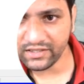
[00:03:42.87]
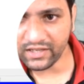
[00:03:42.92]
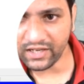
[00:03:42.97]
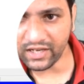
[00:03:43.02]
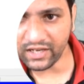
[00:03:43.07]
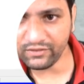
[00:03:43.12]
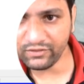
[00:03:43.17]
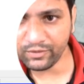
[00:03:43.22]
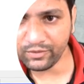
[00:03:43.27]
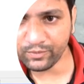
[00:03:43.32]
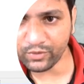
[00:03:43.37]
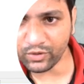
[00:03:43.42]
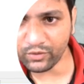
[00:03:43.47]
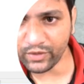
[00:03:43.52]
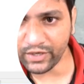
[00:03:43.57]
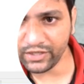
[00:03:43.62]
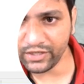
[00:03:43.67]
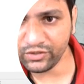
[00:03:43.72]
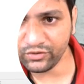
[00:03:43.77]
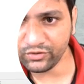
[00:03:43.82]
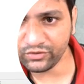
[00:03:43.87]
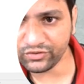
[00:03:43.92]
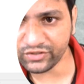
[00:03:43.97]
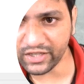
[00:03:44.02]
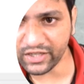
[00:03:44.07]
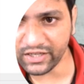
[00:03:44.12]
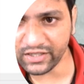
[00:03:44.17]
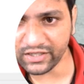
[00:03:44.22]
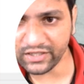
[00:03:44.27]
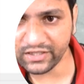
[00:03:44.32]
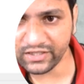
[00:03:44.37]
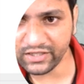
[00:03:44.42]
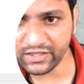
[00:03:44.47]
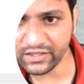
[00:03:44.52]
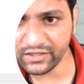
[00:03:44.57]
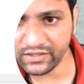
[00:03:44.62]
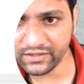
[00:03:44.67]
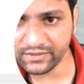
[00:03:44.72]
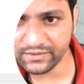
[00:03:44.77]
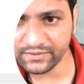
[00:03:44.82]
I will provide you scanner here.